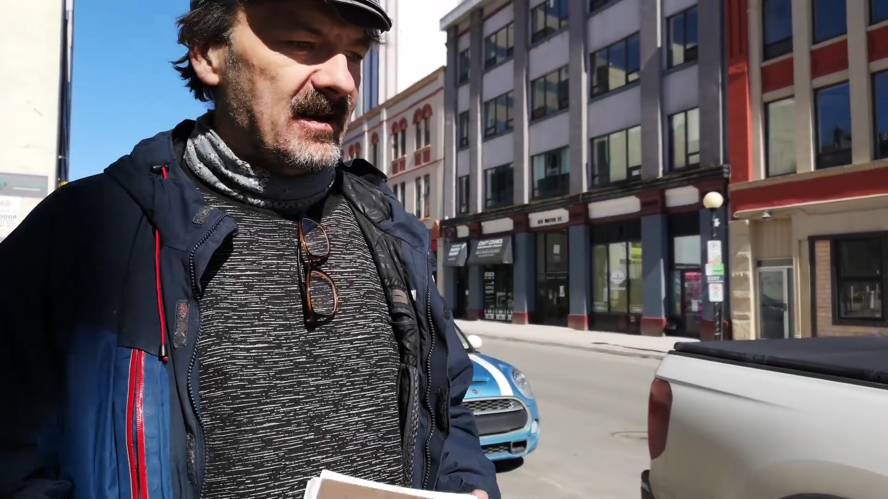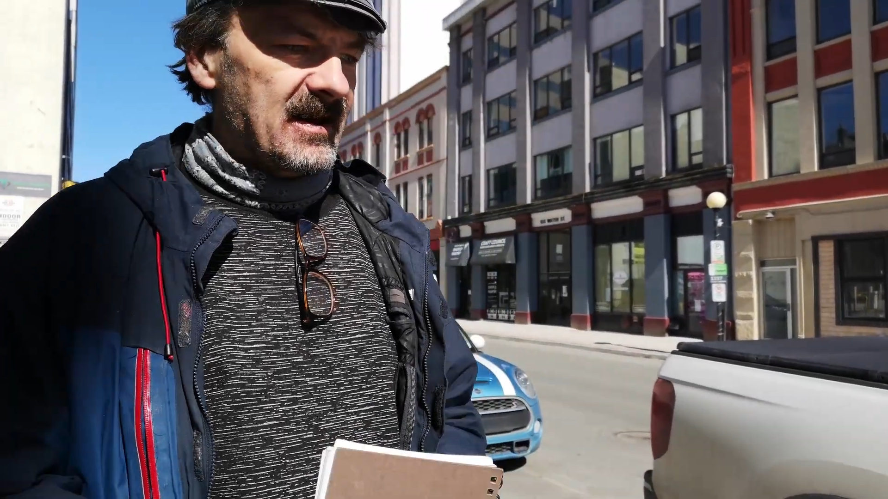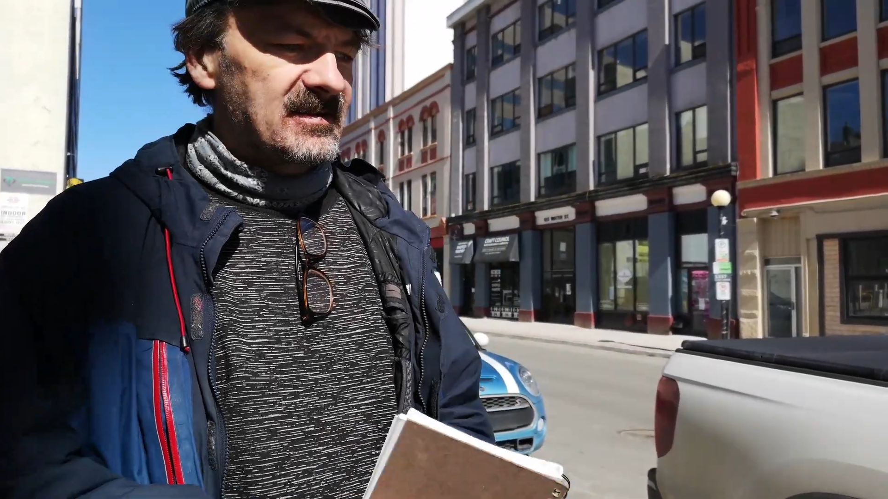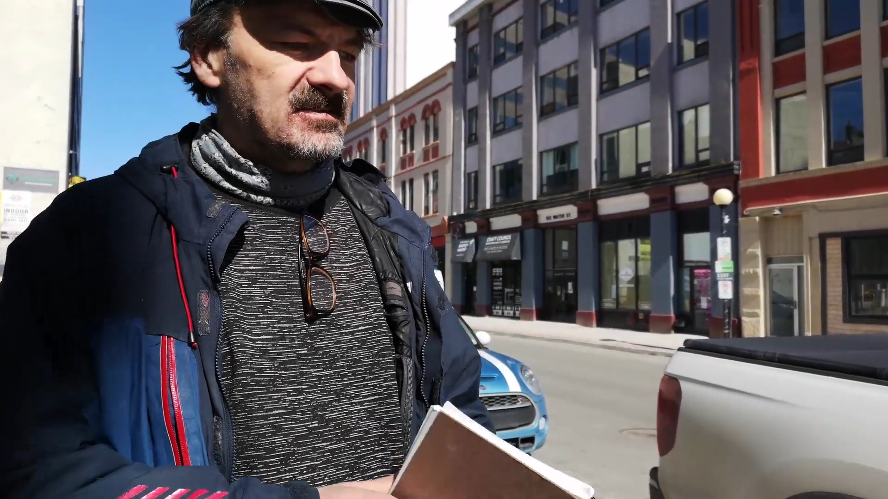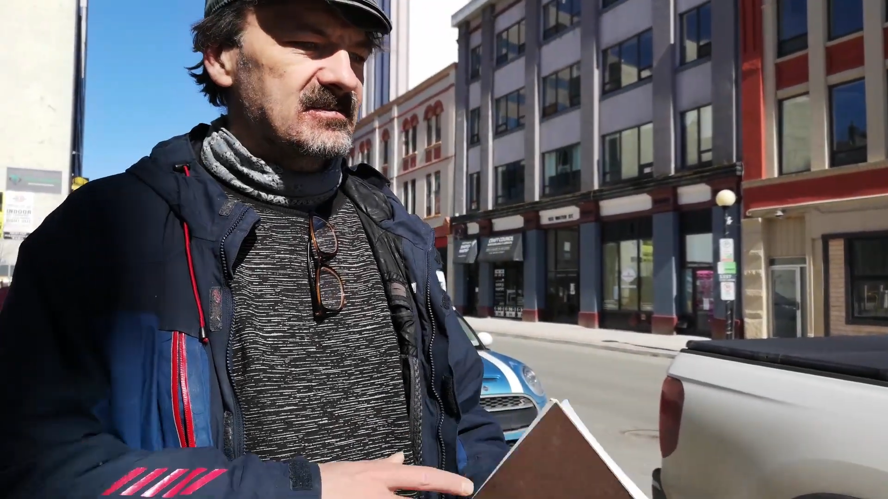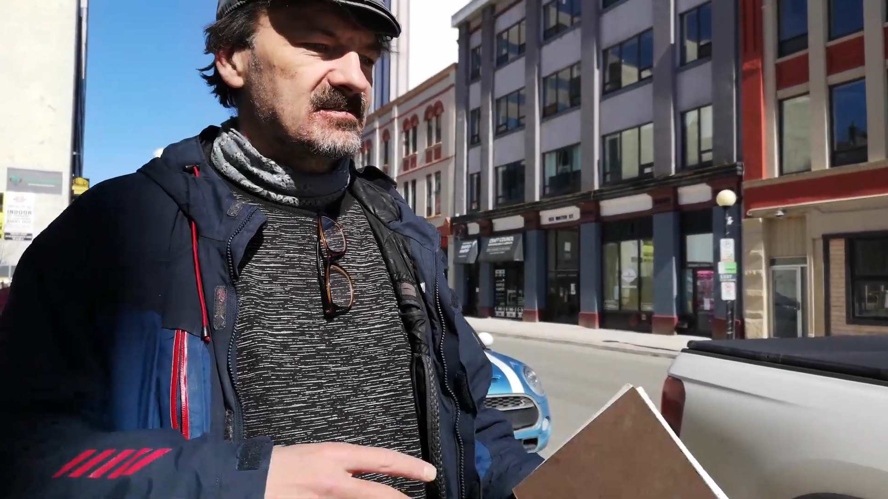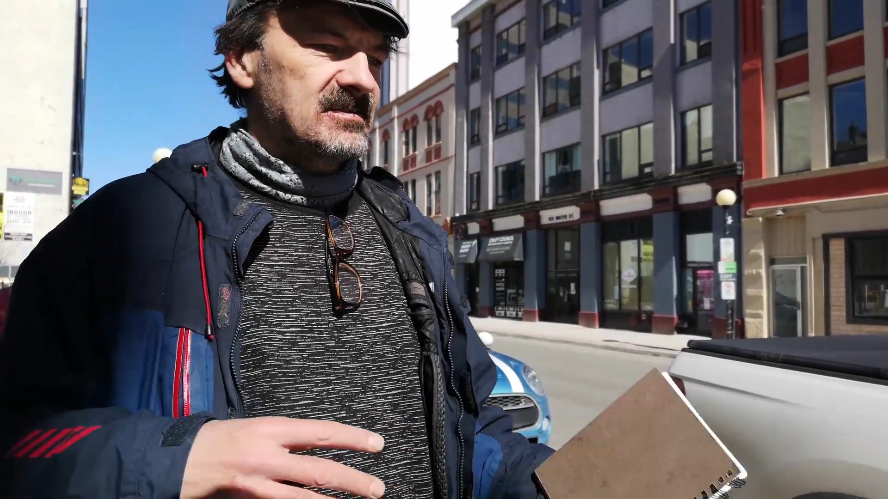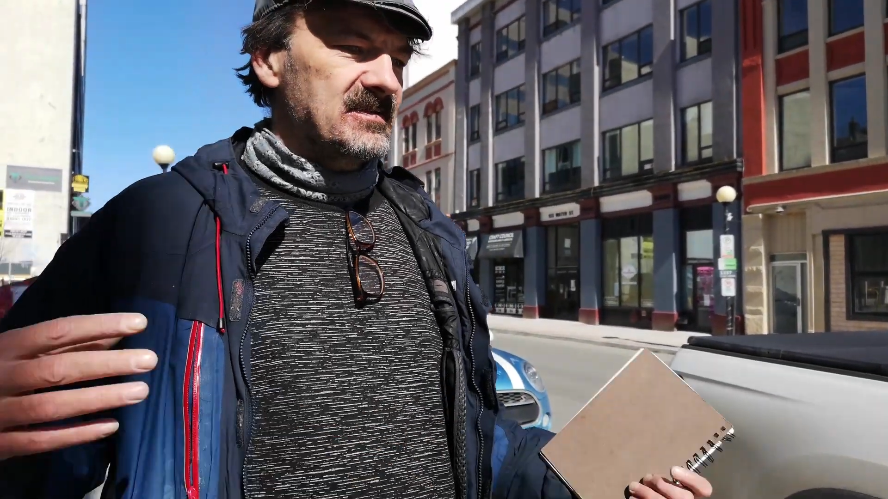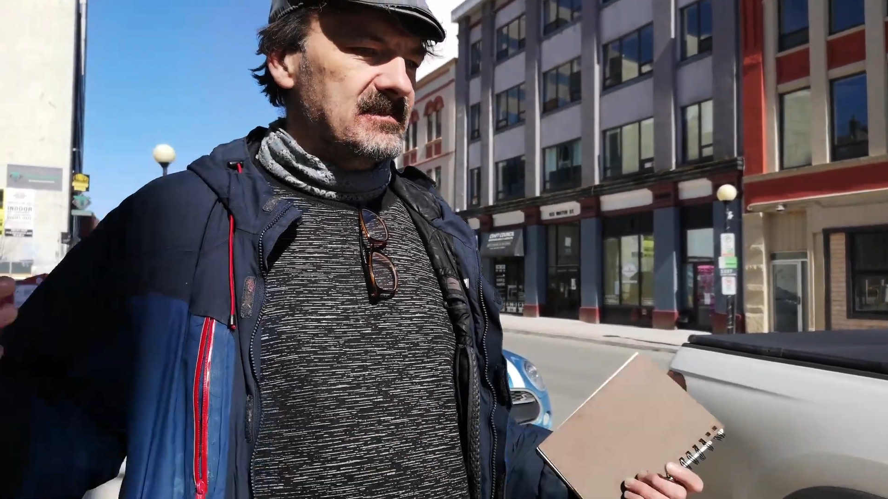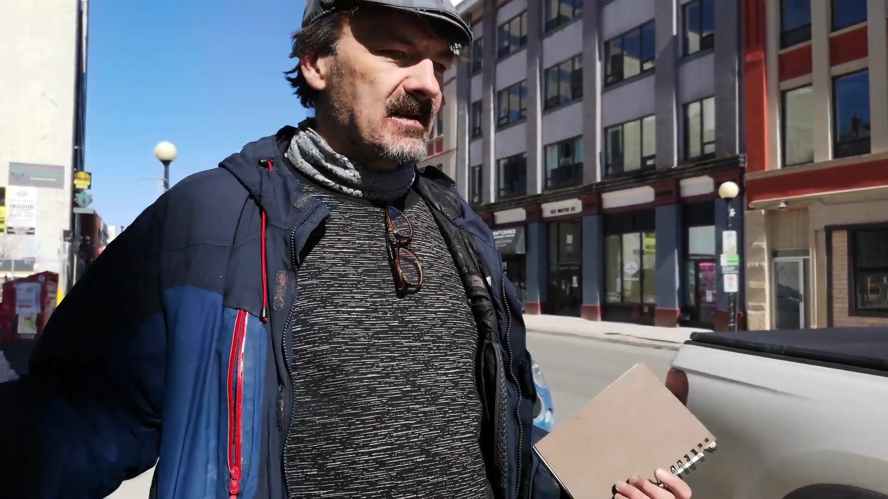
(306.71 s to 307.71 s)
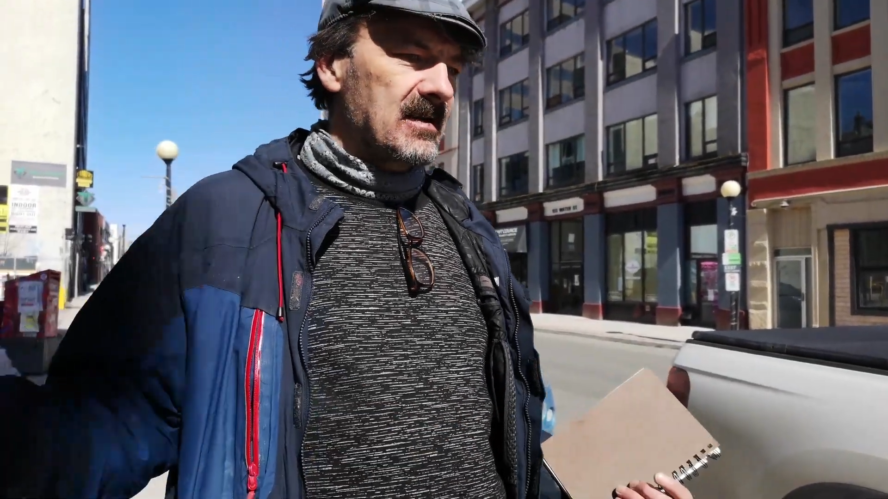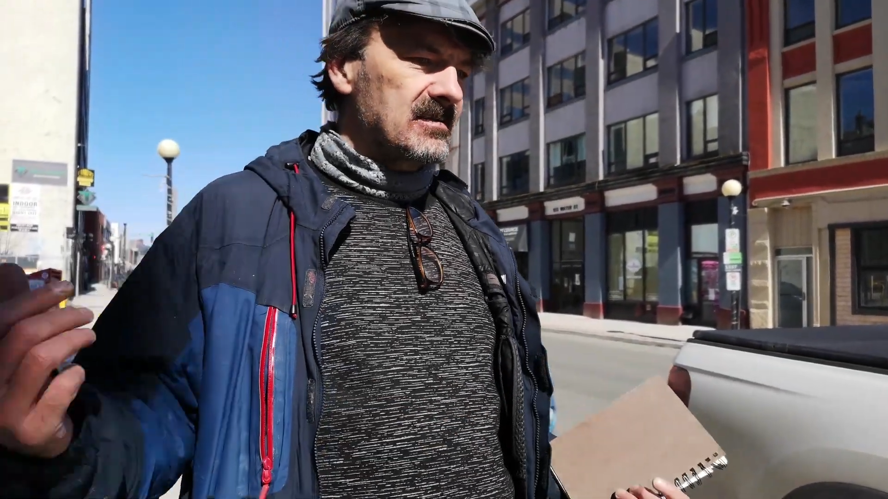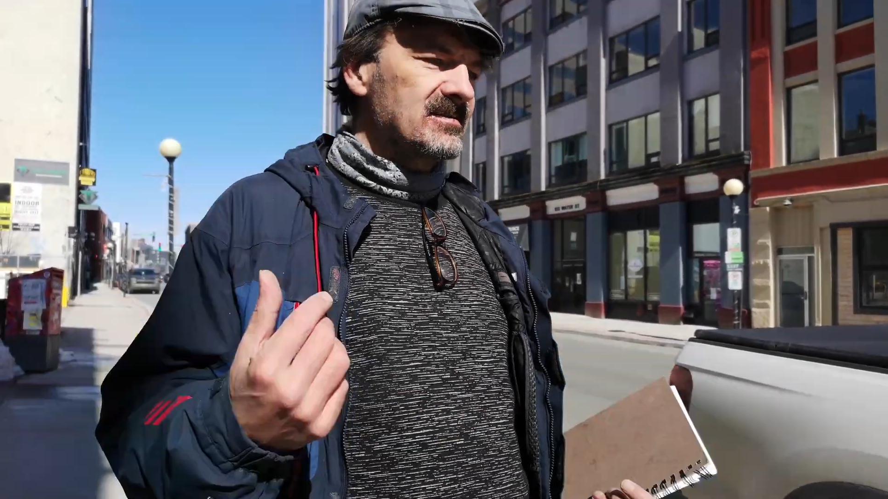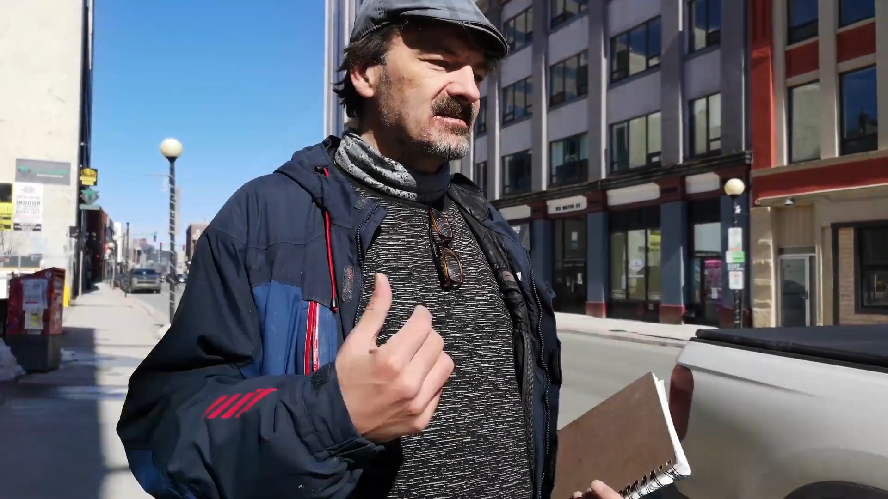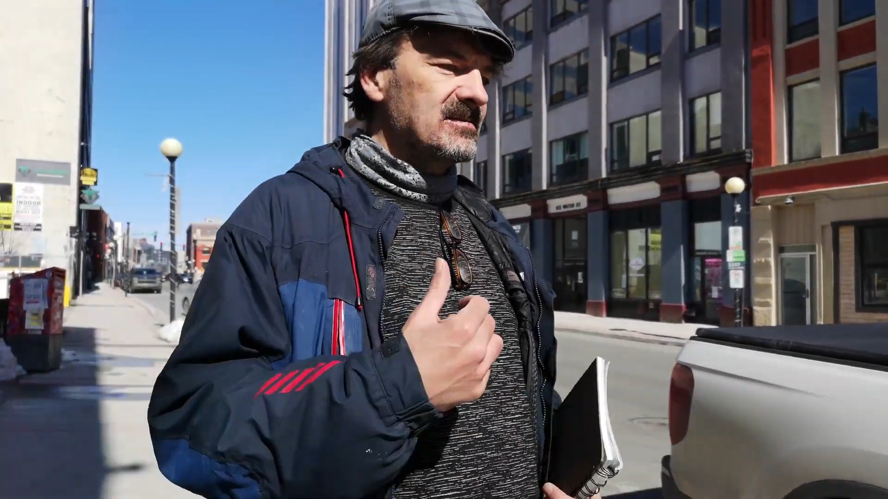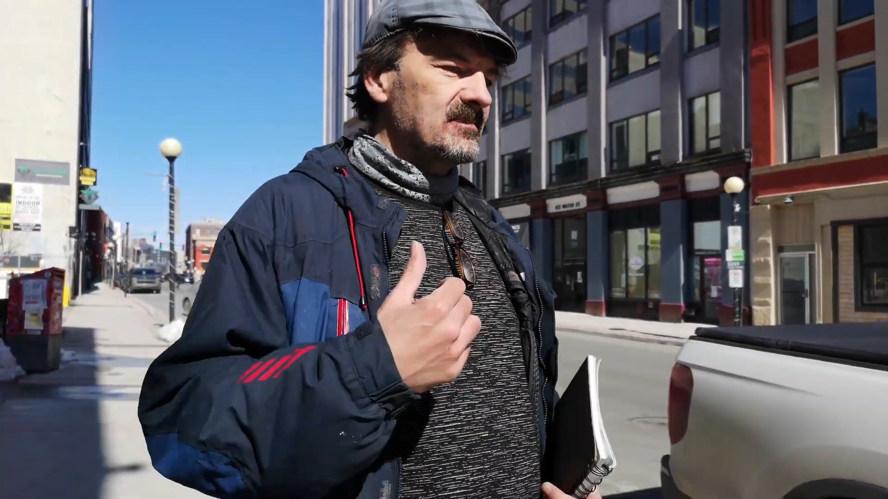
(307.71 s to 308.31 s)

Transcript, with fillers: I had done a little bit of modeling in